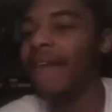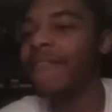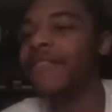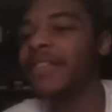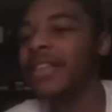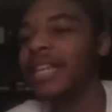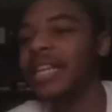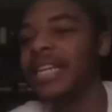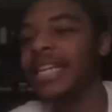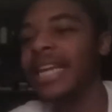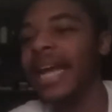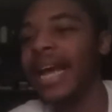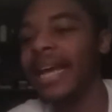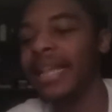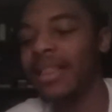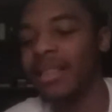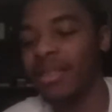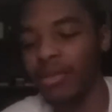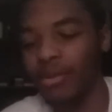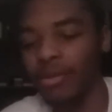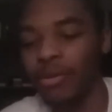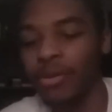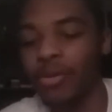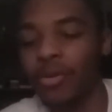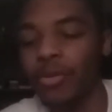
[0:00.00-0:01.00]
of the day
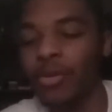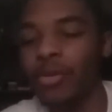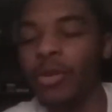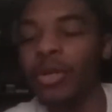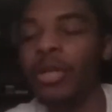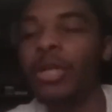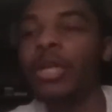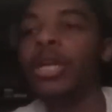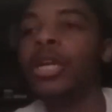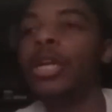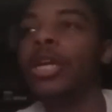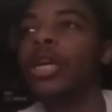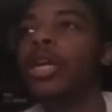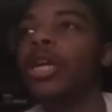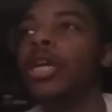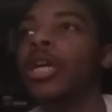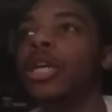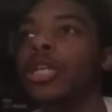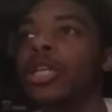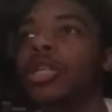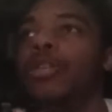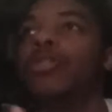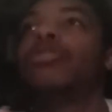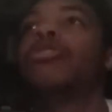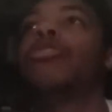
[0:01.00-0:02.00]
through,
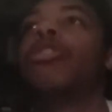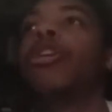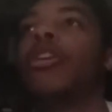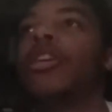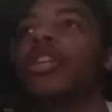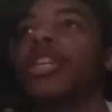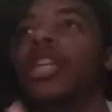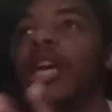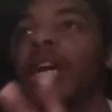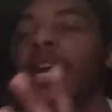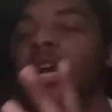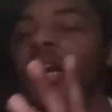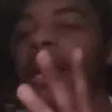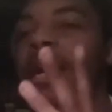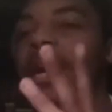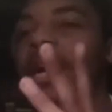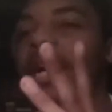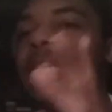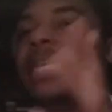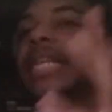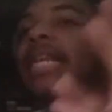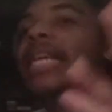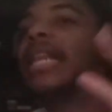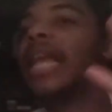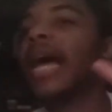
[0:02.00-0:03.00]
you start
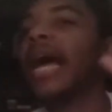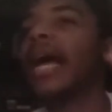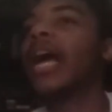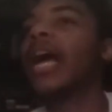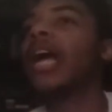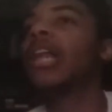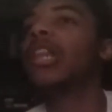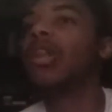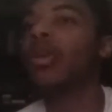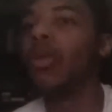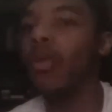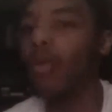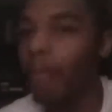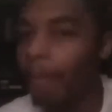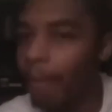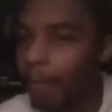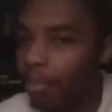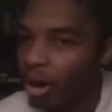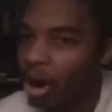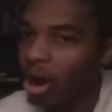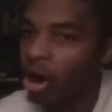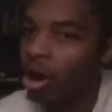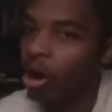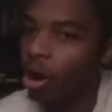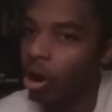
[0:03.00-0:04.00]
to get like a little
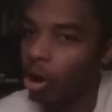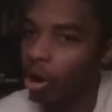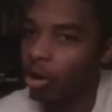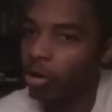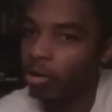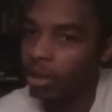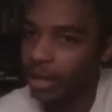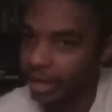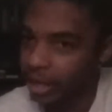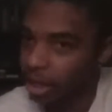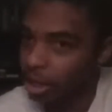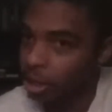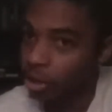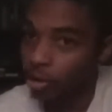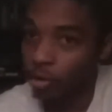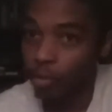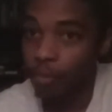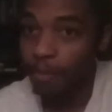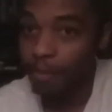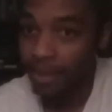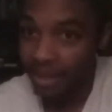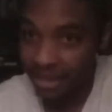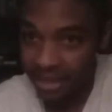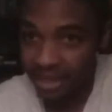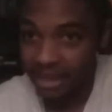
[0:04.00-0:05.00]
ball, like a little
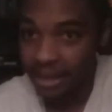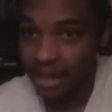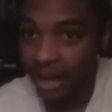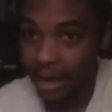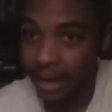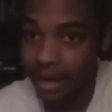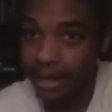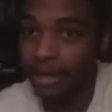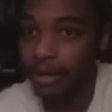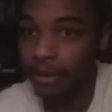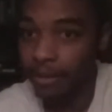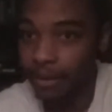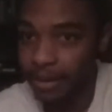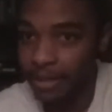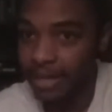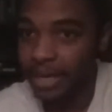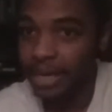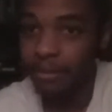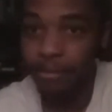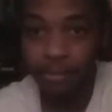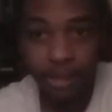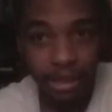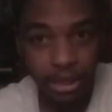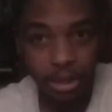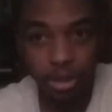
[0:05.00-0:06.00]
mini like
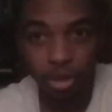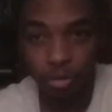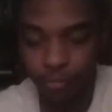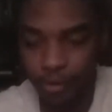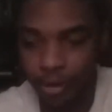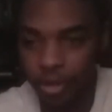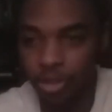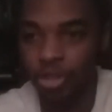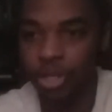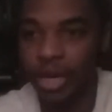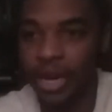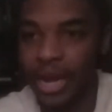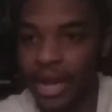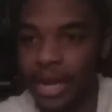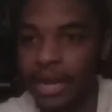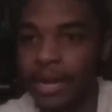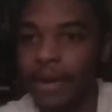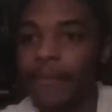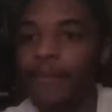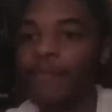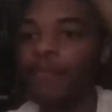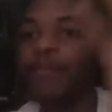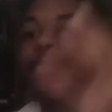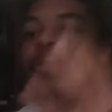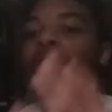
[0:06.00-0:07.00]
Nin beast around your head,
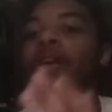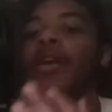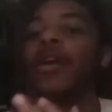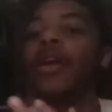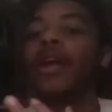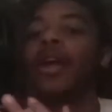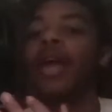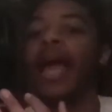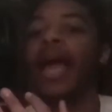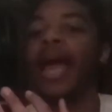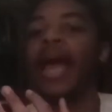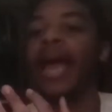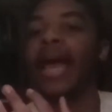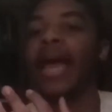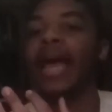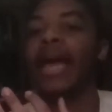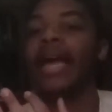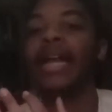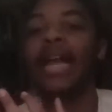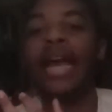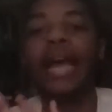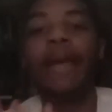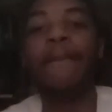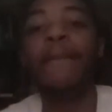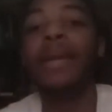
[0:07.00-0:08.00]

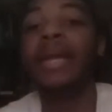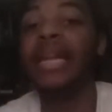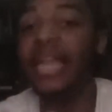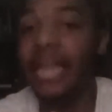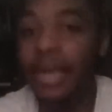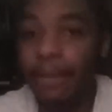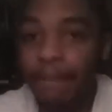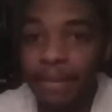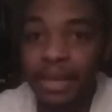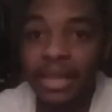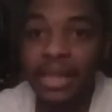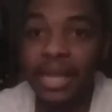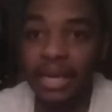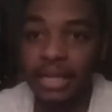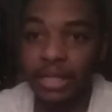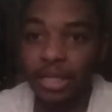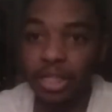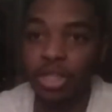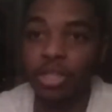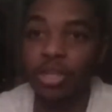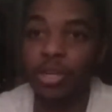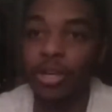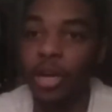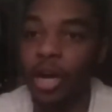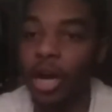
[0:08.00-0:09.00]
and it
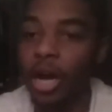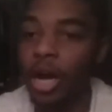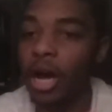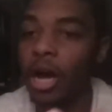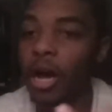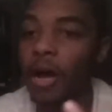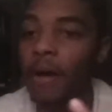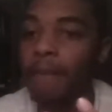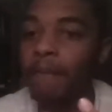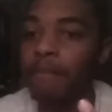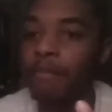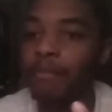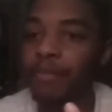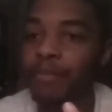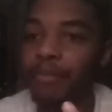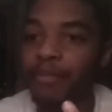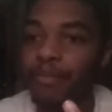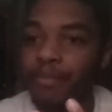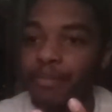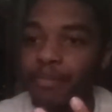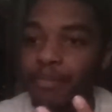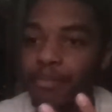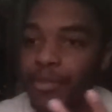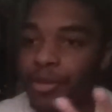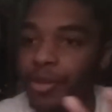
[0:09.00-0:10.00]
manipulates your
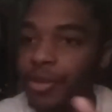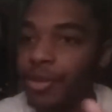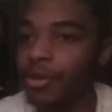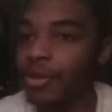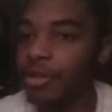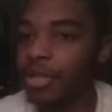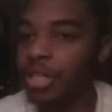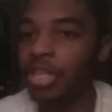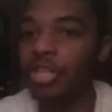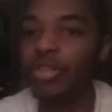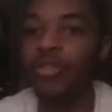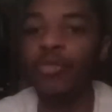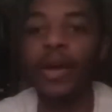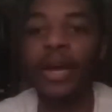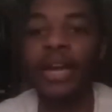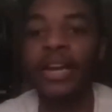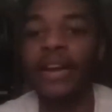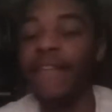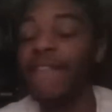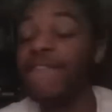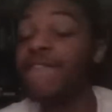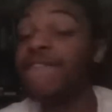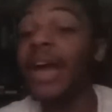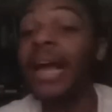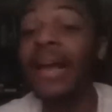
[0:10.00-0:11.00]
you
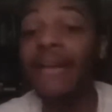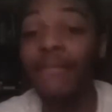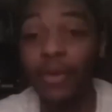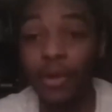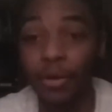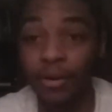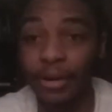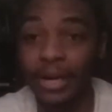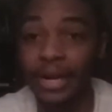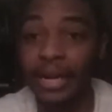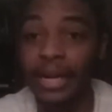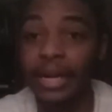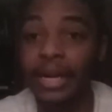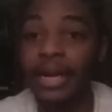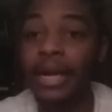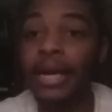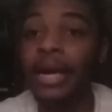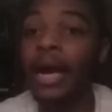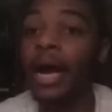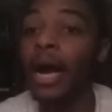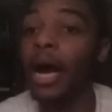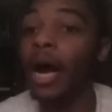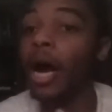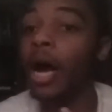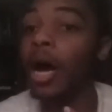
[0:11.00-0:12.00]
into favoring
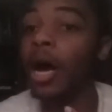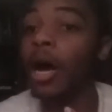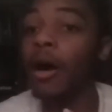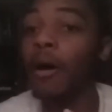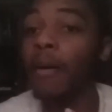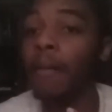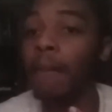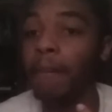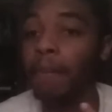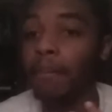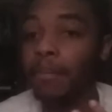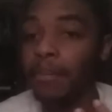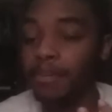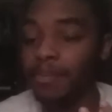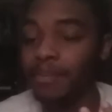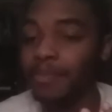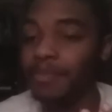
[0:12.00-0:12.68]
the